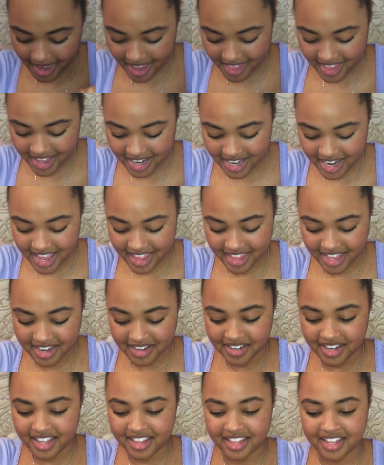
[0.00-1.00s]
And then, and
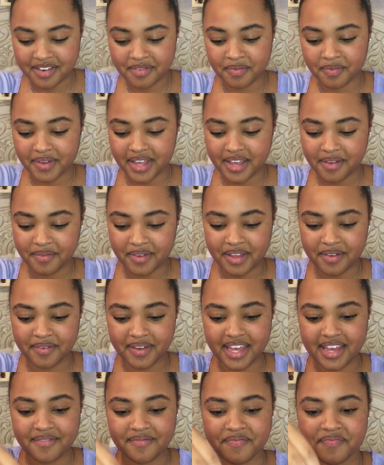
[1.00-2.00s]
then, and then, wait, wait,
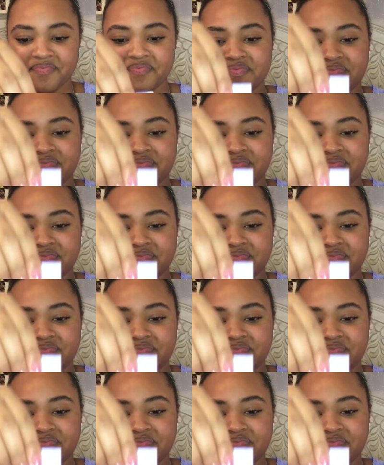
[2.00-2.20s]
wait.